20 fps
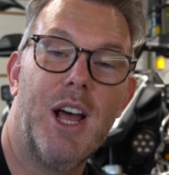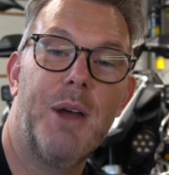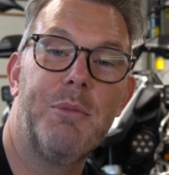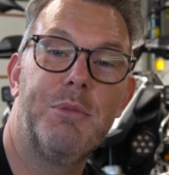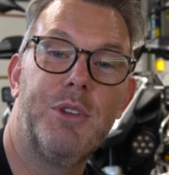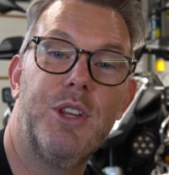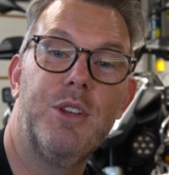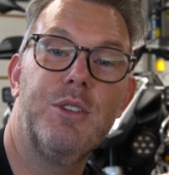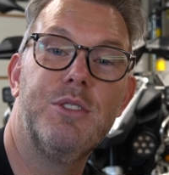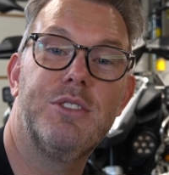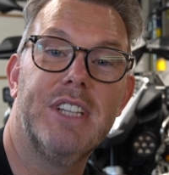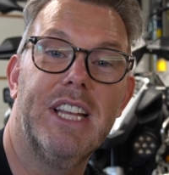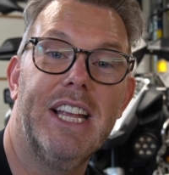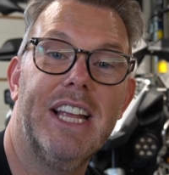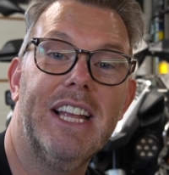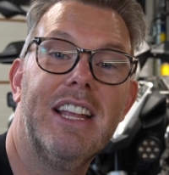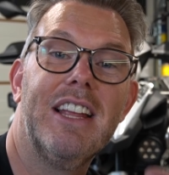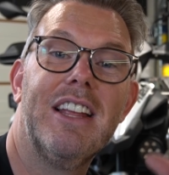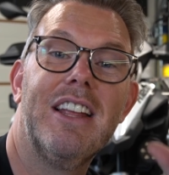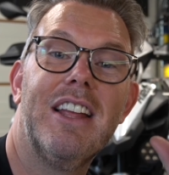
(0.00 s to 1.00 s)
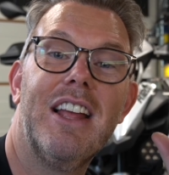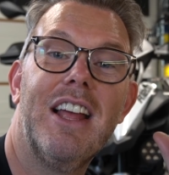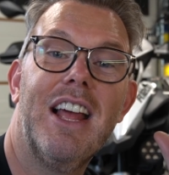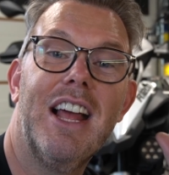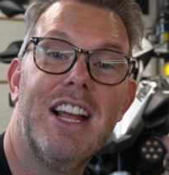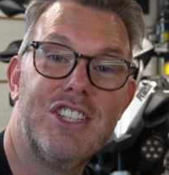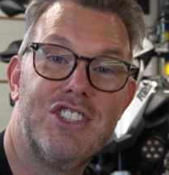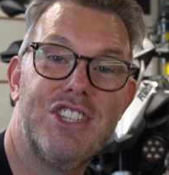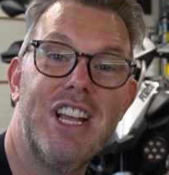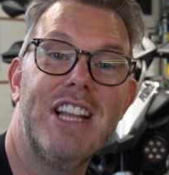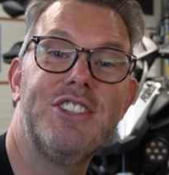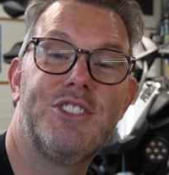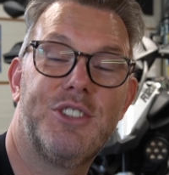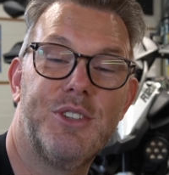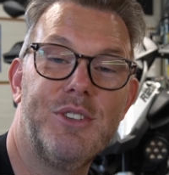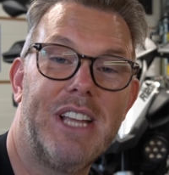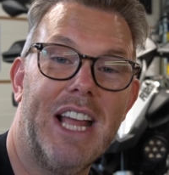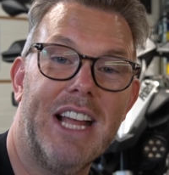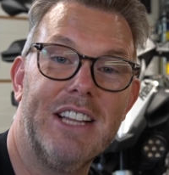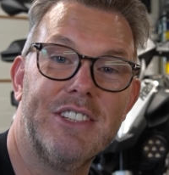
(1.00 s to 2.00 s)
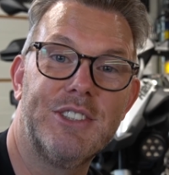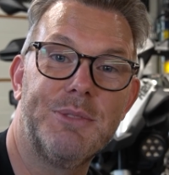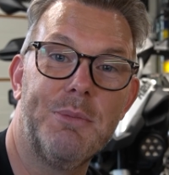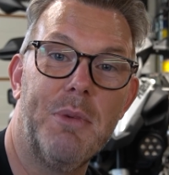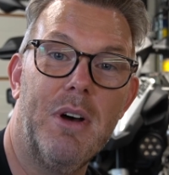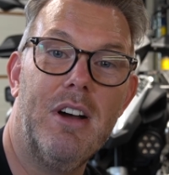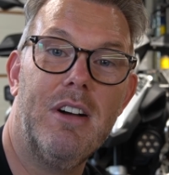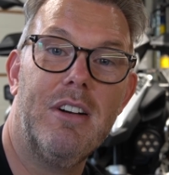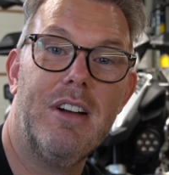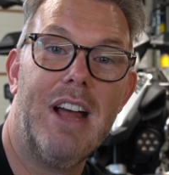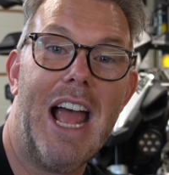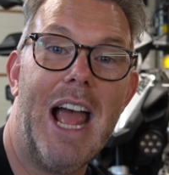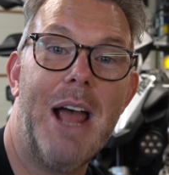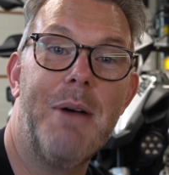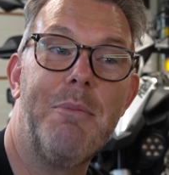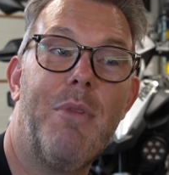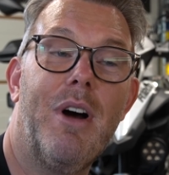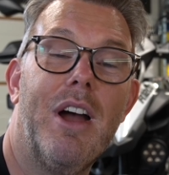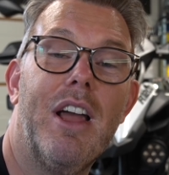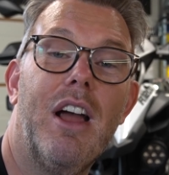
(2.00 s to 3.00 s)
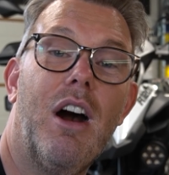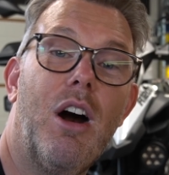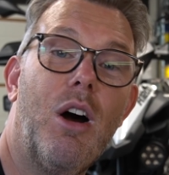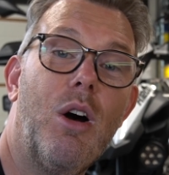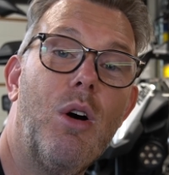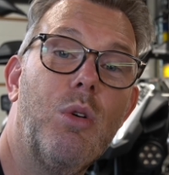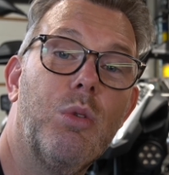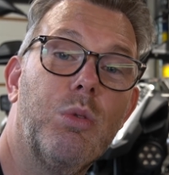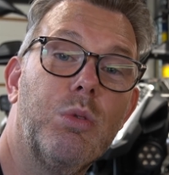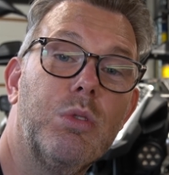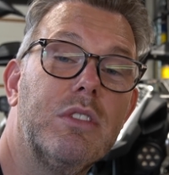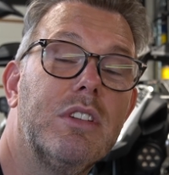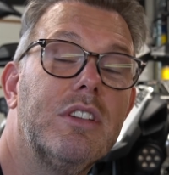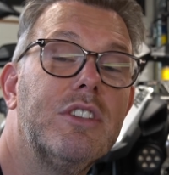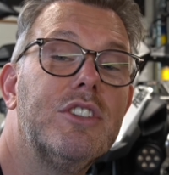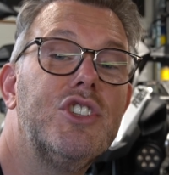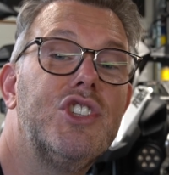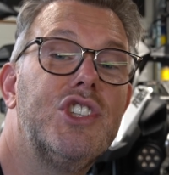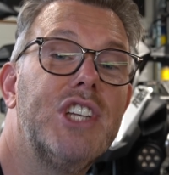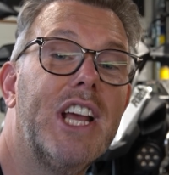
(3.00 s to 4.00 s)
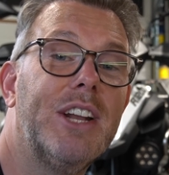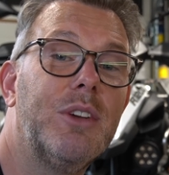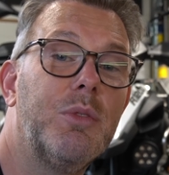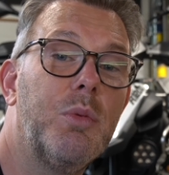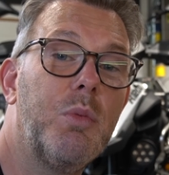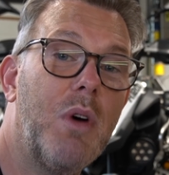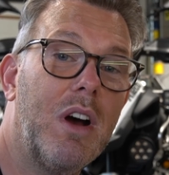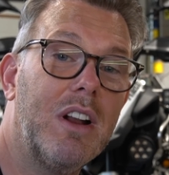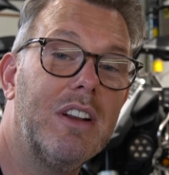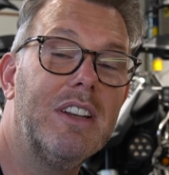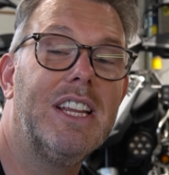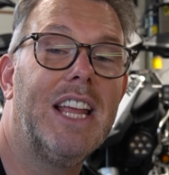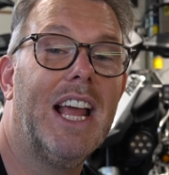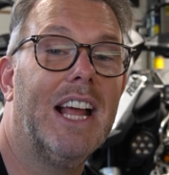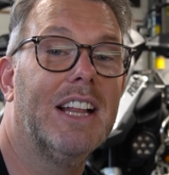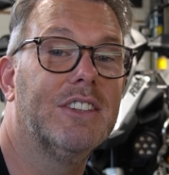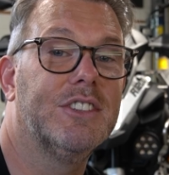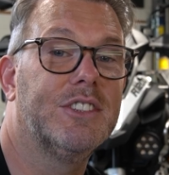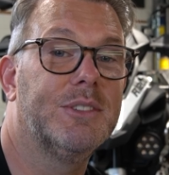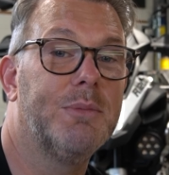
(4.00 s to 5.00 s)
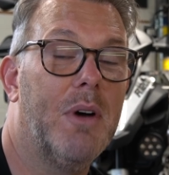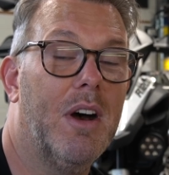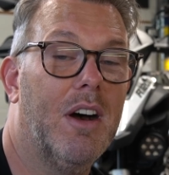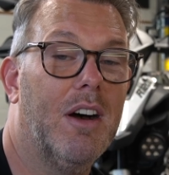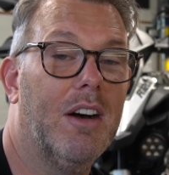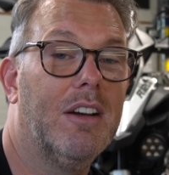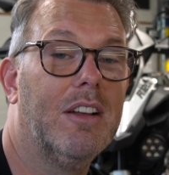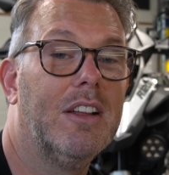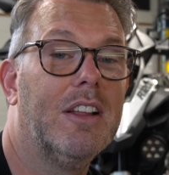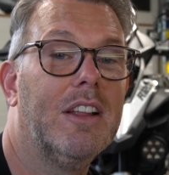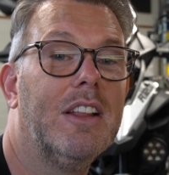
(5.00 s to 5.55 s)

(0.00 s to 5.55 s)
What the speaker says: I'm using a Gen 2 Cansmart and my old Gen 1 Cansmart.